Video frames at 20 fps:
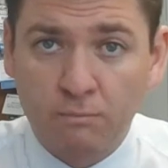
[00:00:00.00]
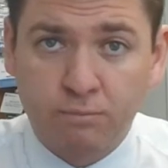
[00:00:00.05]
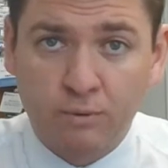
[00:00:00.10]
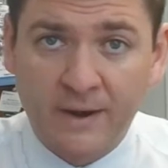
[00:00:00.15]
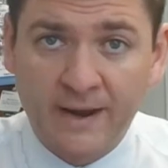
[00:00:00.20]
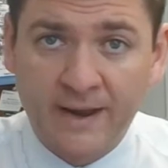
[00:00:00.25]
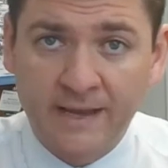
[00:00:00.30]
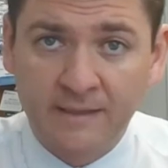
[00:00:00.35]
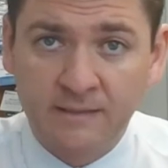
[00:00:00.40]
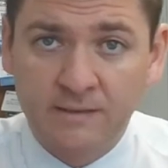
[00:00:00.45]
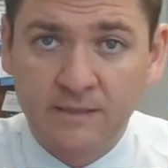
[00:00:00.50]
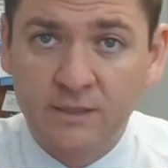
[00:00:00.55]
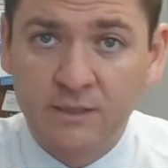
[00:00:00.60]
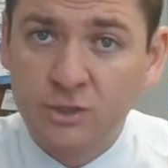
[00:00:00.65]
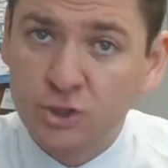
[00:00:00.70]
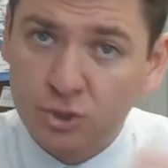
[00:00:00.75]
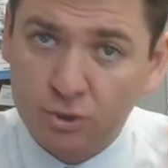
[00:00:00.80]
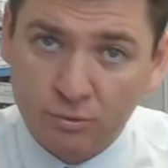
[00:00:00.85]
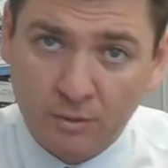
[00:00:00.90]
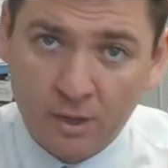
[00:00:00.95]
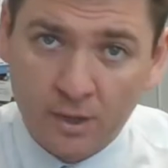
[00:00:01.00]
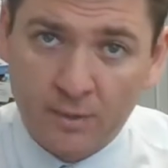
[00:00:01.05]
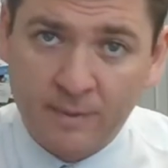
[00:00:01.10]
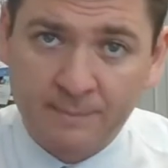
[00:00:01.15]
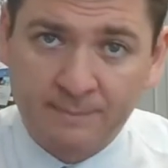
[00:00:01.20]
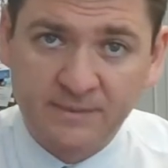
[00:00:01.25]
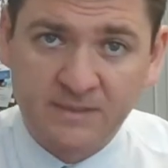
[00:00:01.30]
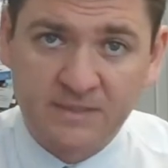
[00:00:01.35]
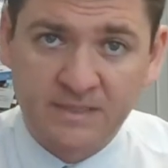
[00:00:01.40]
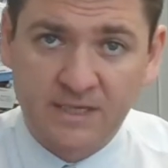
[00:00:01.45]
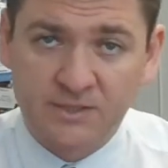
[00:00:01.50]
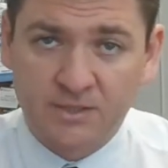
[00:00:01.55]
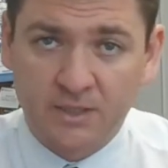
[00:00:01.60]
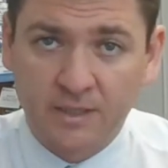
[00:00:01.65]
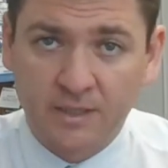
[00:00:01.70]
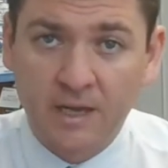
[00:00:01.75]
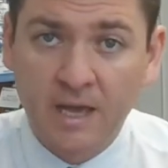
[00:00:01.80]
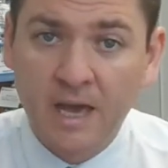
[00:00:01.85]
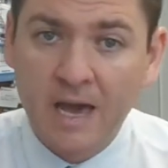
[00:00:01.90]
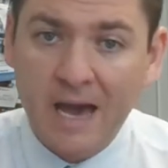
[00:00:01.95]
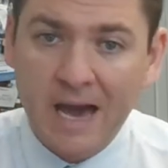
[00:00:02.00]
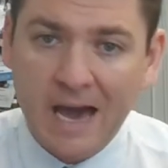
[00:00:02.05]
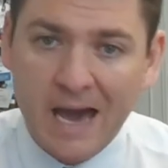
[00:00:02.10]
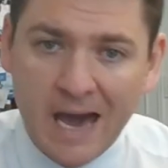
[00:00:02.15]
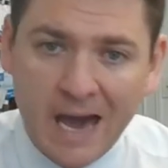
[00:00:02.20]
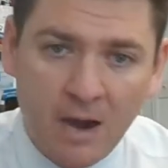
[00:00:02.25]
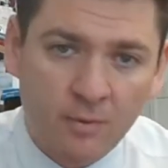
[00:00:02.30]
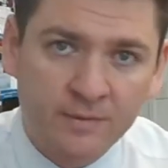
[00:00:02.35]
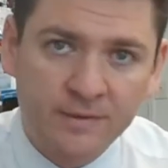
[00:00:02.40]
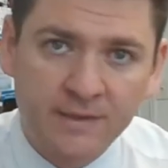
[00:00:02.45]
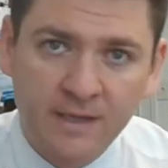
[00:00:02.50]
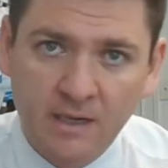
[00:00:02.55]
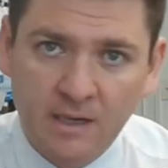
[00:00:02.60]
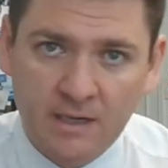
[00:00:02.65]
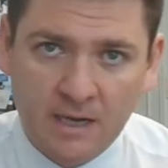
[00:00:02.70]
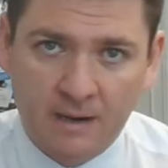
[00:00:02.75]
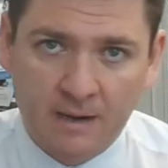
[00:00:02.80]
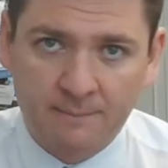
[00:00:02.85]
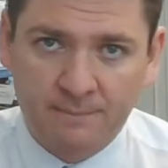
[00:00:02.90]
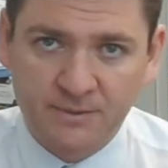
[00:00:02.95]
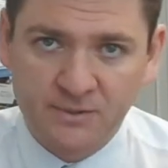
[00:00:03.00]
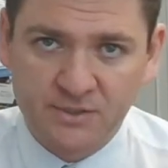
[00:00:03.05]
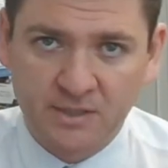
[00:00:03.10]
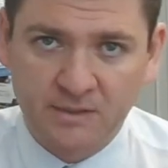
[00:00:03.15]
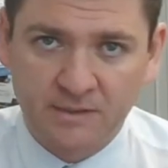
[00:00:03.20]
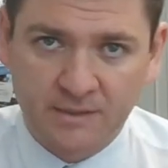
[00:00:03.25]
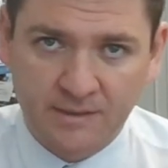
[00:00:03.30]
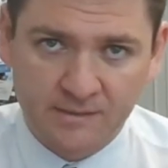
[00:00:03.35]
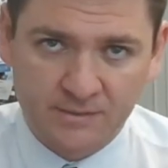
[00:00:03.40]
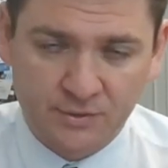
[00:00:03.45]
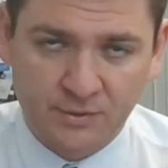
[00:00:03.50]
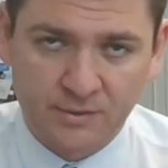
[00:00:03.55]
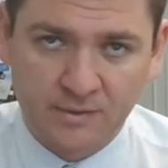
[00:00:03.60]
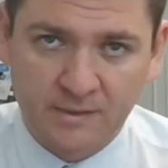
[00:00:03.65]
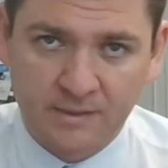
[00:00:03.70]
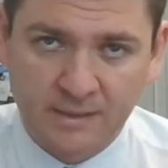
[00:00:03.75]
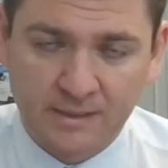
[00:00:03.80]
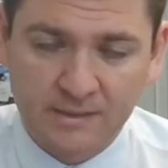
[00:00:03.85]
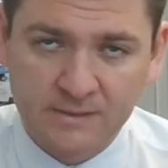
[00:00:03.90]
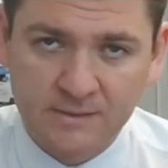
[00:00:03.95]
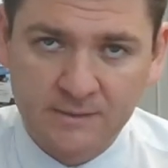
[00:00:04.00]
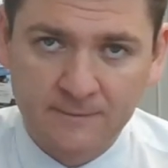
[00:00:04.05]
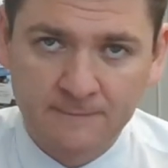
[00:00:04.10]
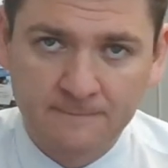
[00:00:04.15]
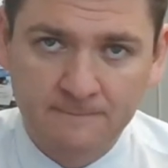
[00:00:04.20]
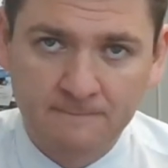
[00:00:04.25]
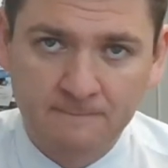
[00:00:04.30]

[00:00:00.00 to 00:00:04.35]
brand, stronger reputation, how are they accomplishing things, certain things?